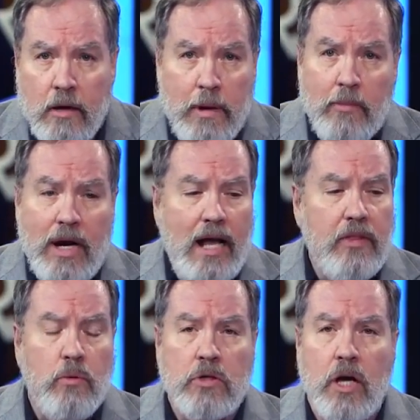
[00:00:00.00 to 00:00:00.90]
Remember how
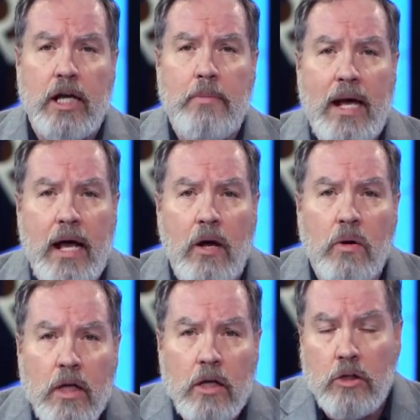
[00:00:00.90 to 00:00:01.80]
they were talking about
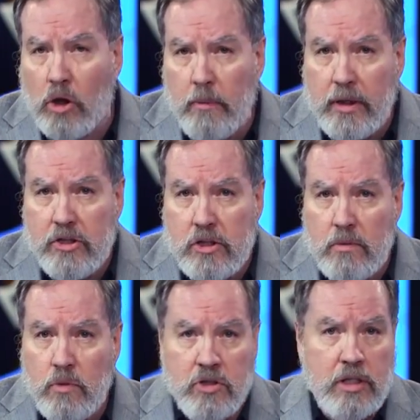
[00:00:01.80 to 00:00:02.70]
how
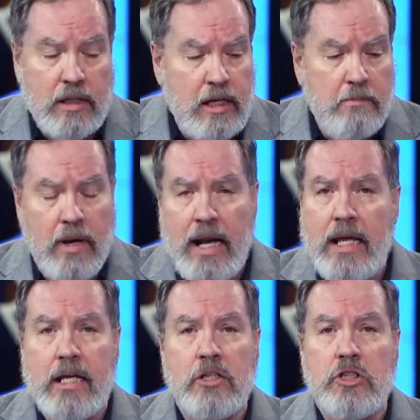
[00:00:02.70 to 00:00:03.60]
globalism was nothing but
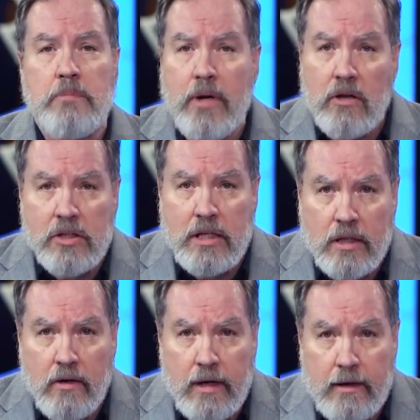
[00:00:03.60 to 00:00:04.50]
a conspiracy
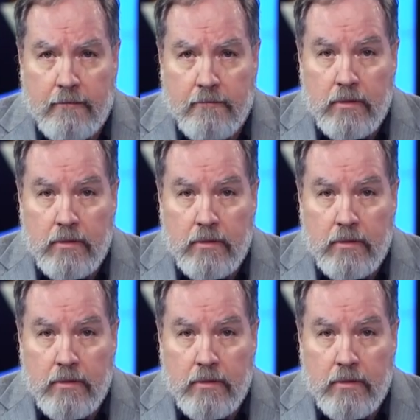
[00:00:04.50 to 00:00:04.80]
theory?